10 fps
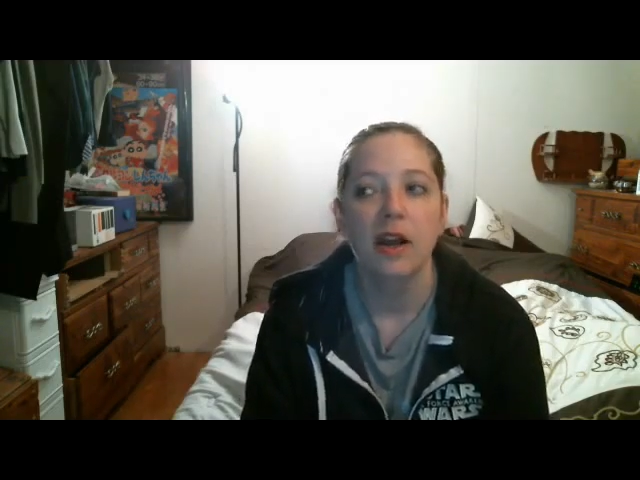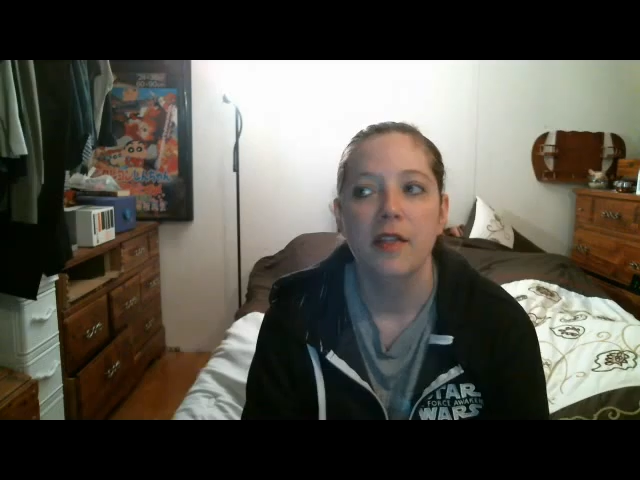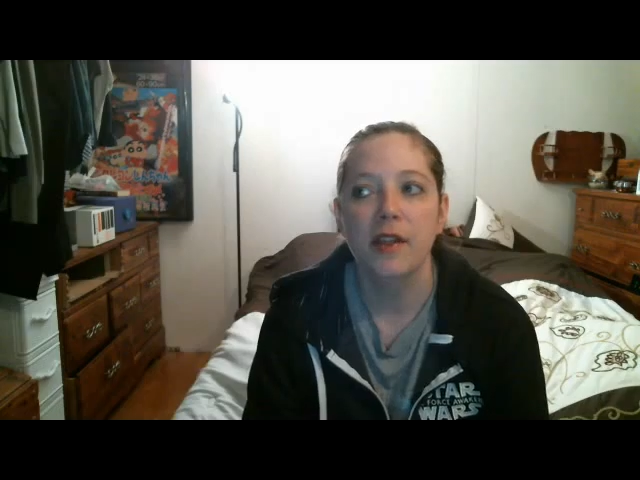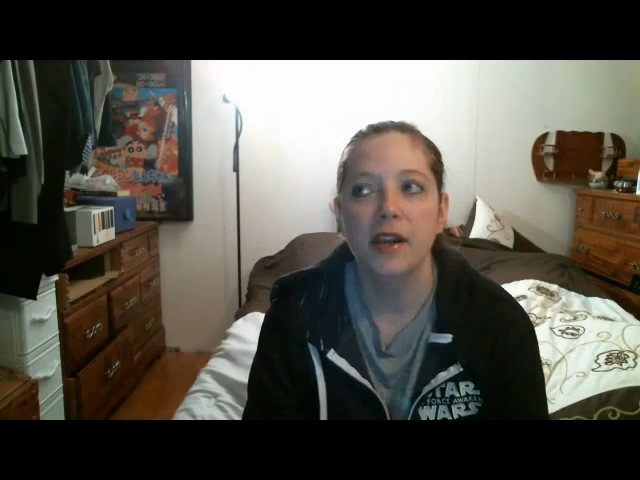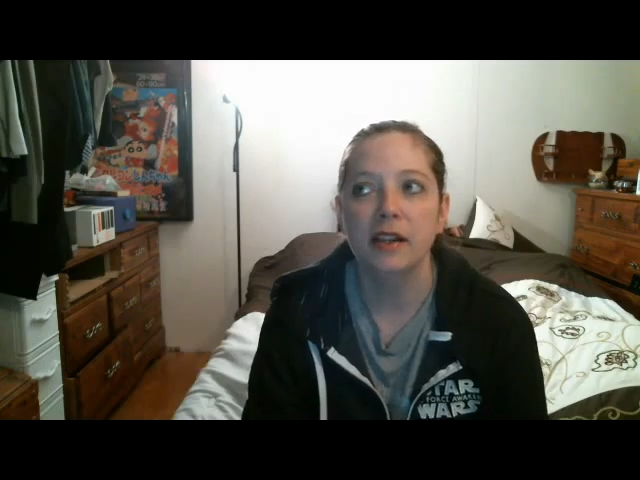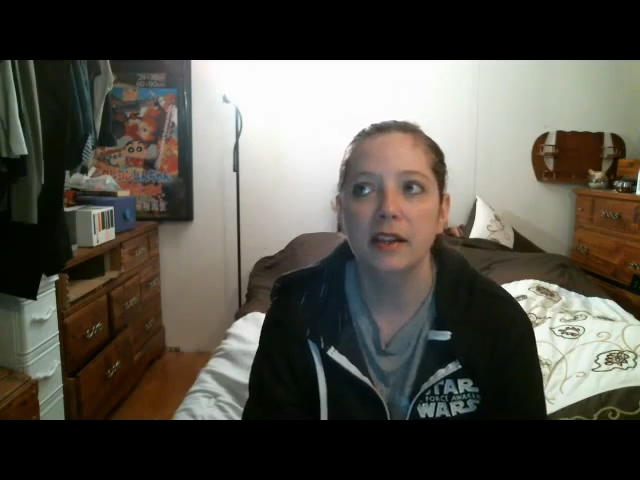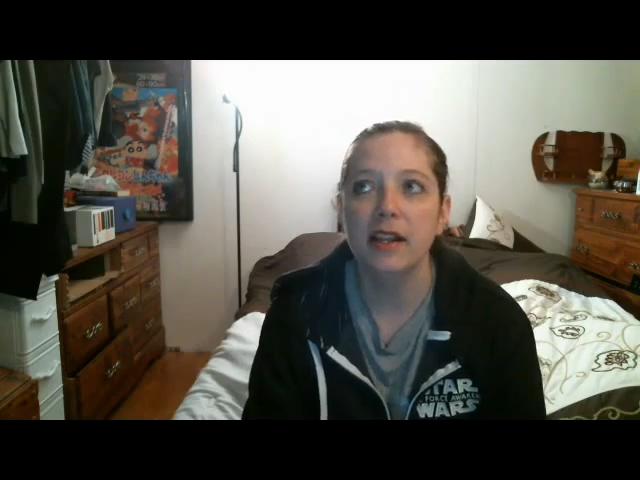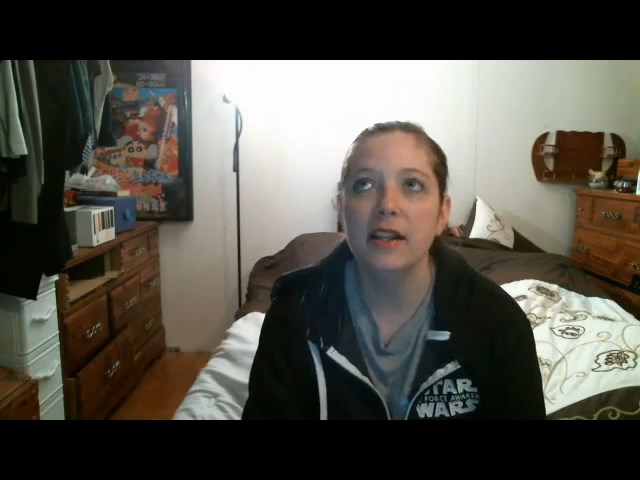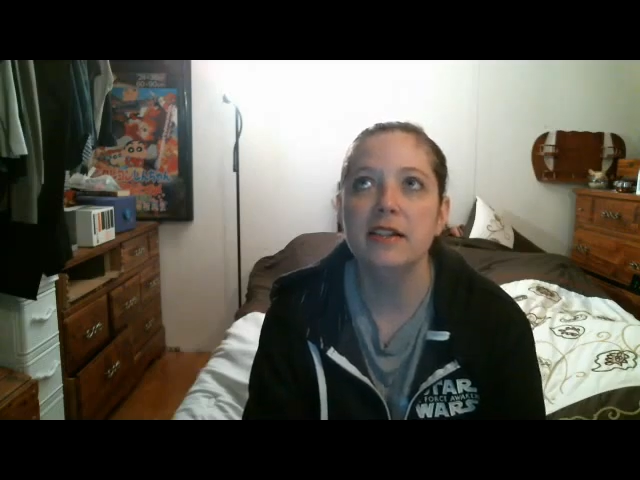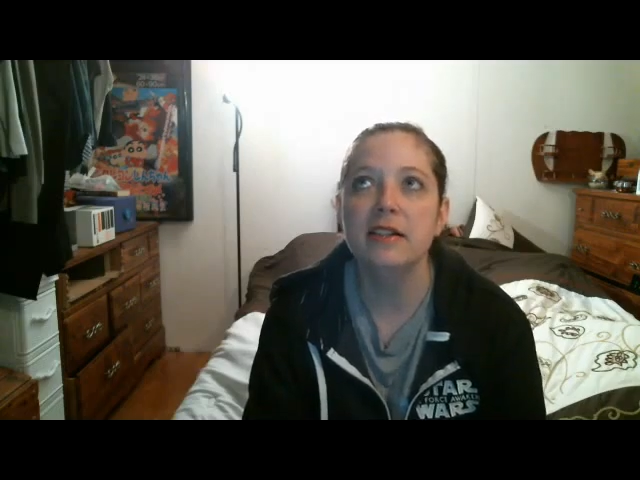then at
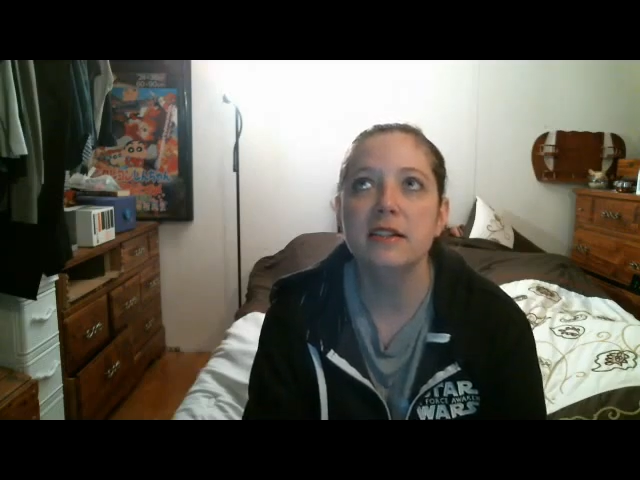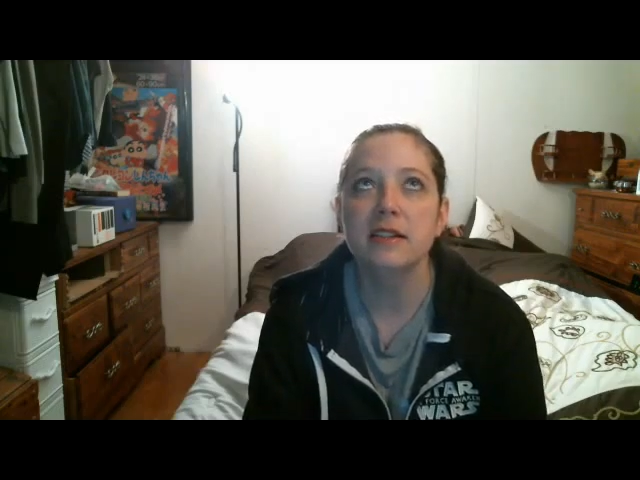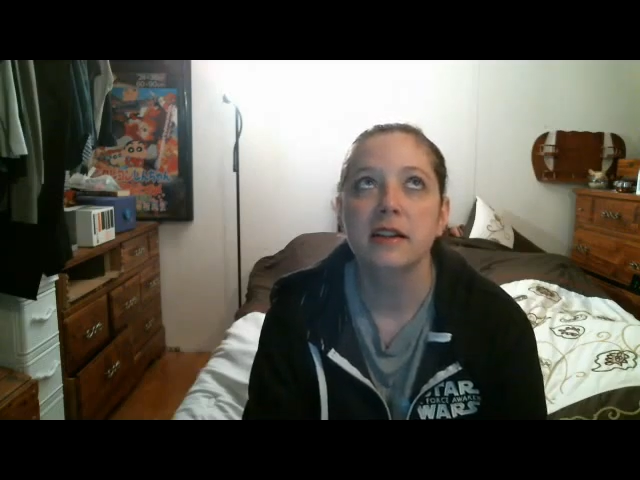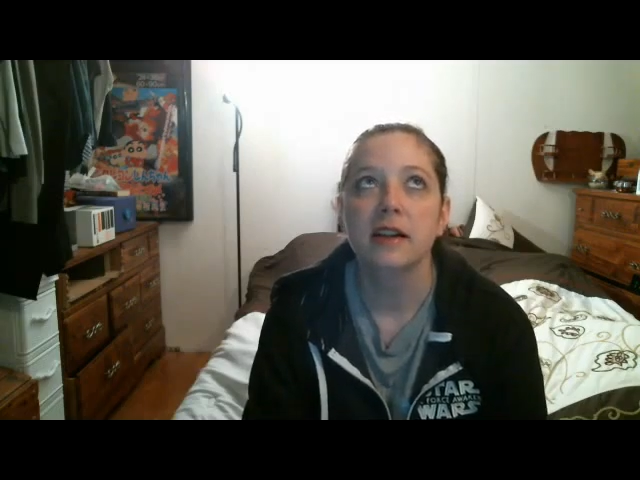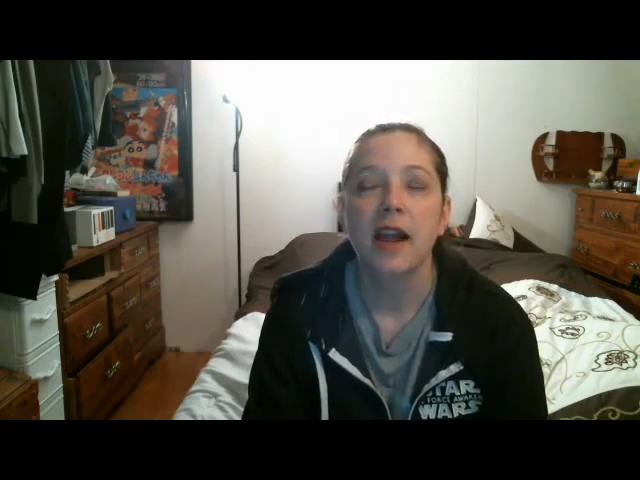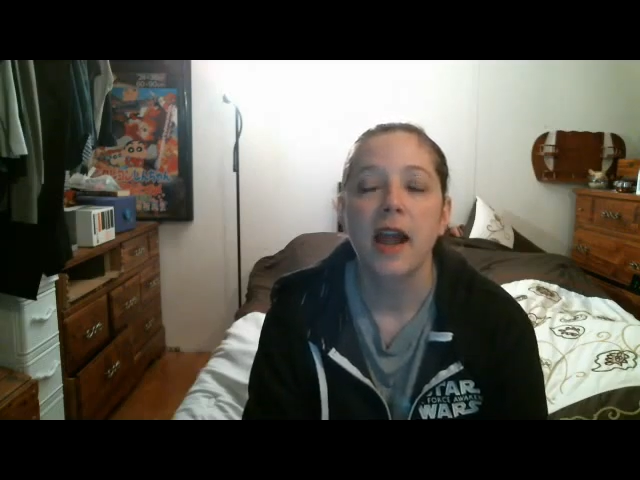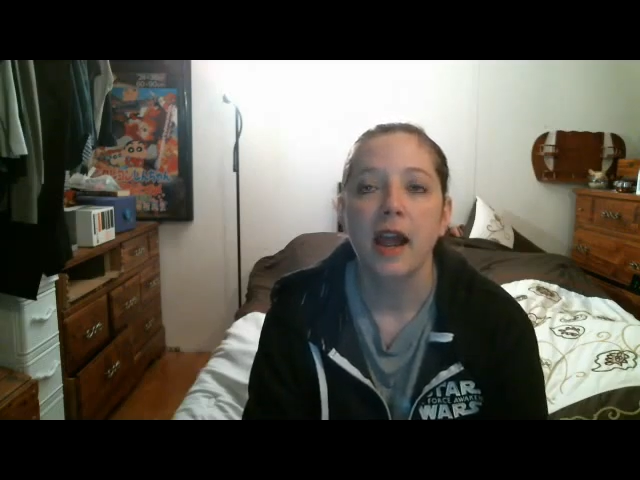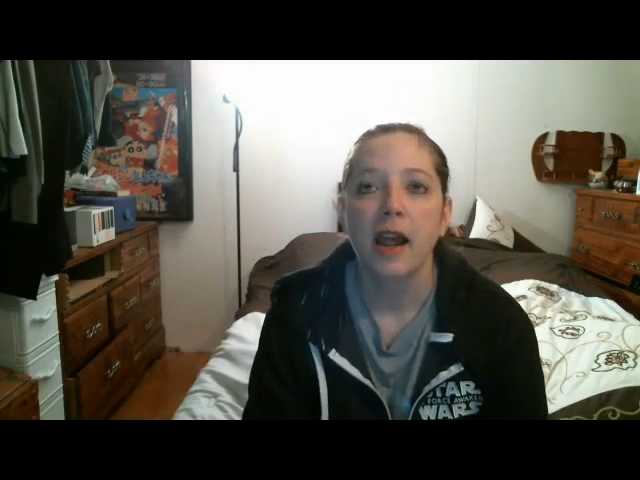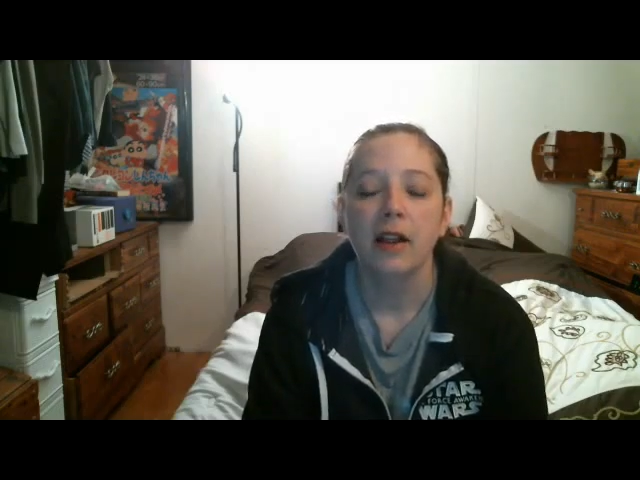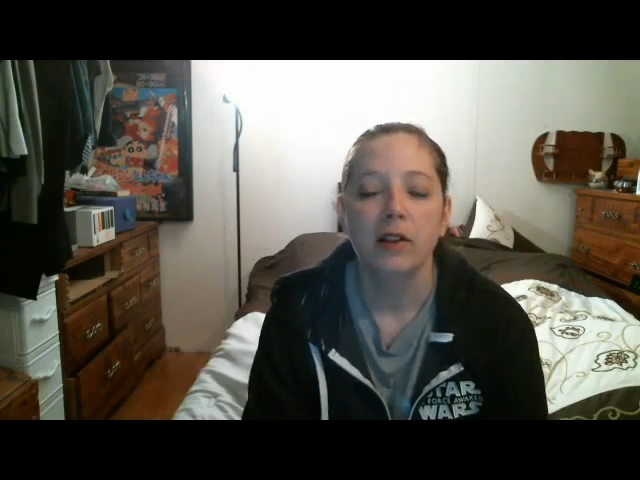least
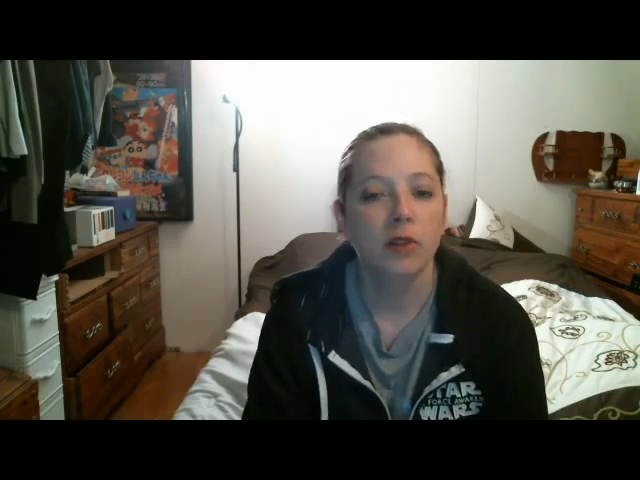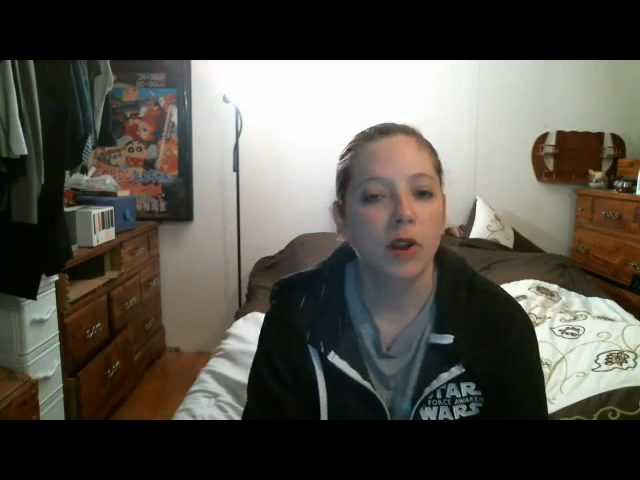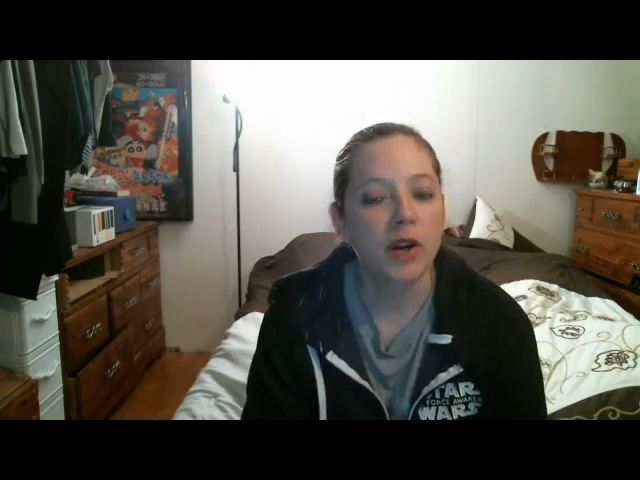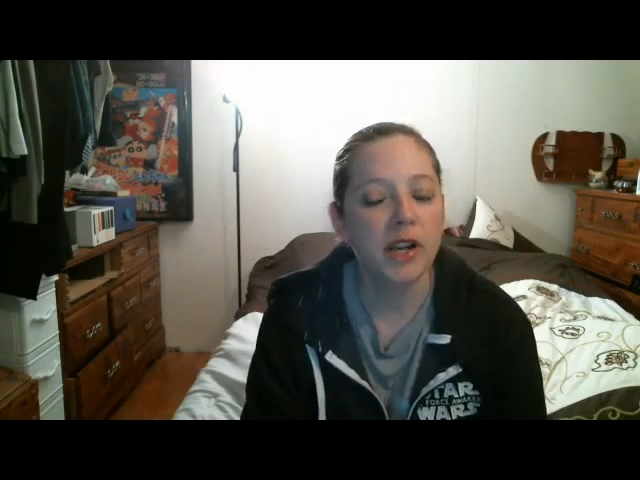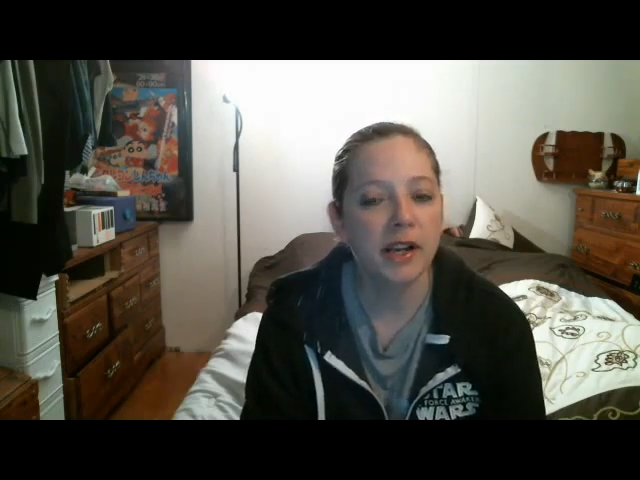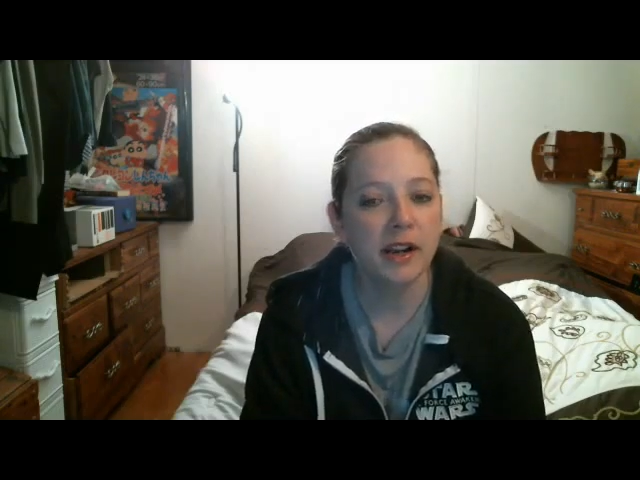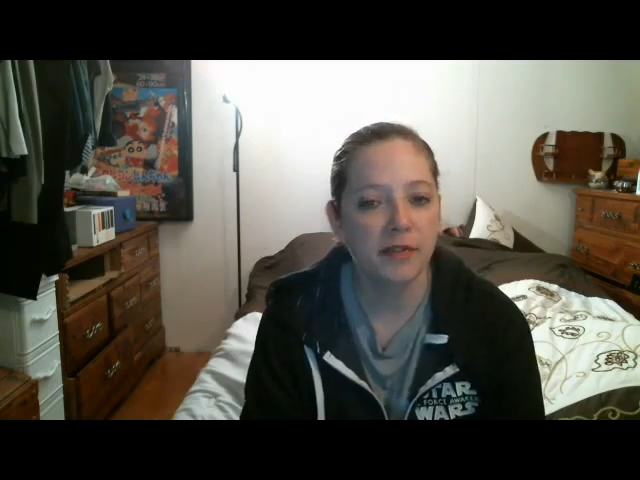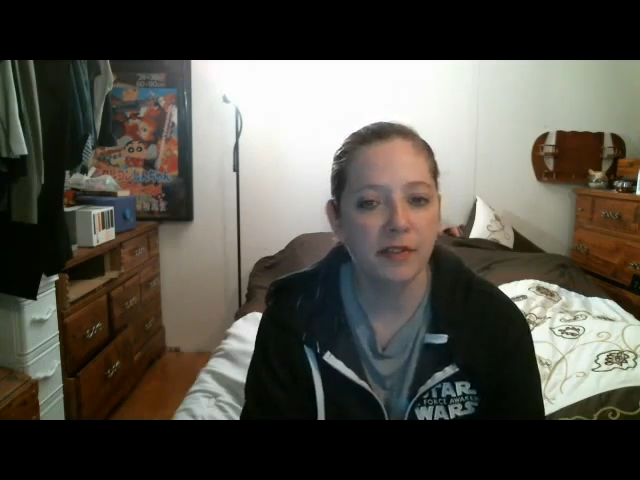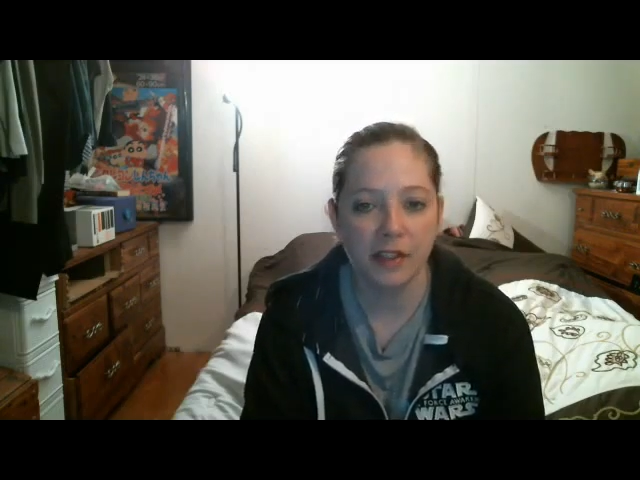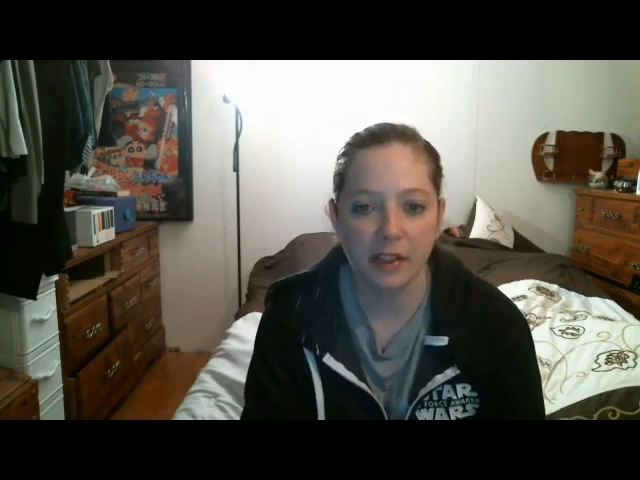learning enough of the